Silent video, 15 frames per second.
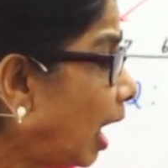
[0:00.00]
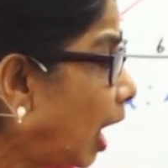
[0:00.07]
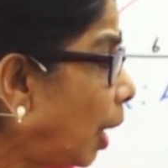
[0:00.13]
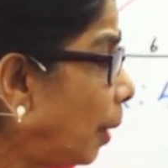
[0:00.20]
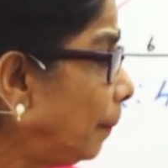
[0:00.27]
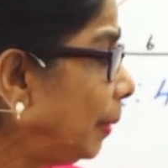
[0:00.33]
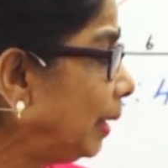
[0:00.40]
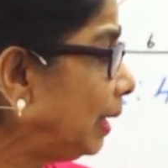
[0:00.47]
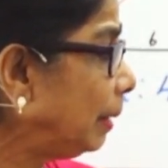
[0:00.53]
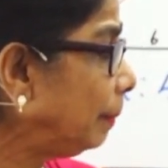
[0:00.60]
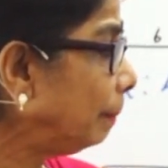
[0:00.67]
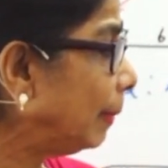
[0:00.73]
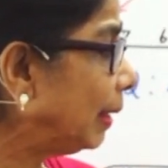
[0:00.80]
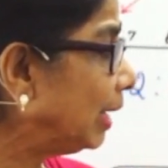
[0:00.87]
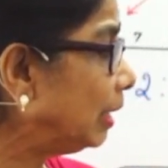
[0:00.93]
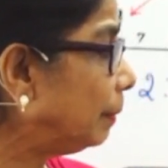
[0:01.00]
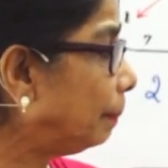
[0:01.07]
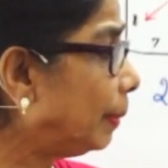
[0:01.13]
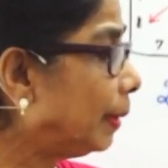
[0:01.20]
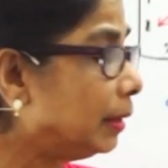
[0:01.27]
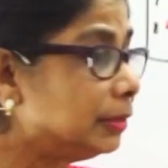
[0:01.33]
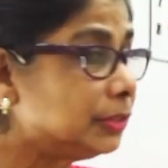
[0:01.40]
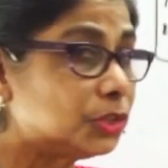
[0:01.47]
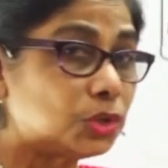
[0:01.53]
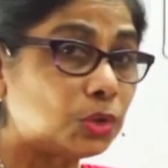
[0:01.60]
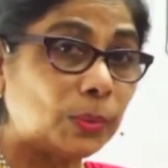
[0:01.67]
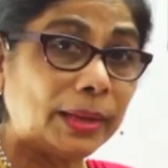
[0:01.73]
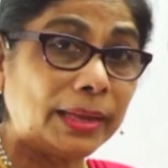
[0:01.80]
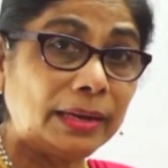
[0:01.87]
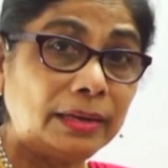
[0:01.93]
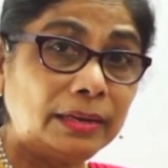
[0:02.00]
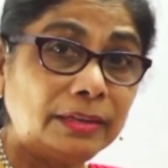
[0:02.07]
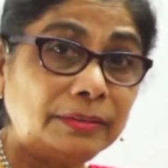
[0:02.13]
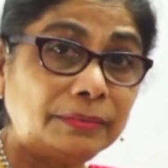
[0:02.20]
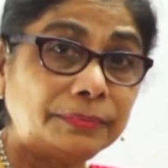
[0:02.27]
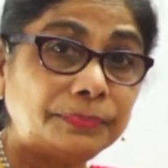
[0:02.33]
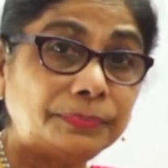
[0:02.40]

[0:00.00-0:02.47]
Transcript: how many minutes past 12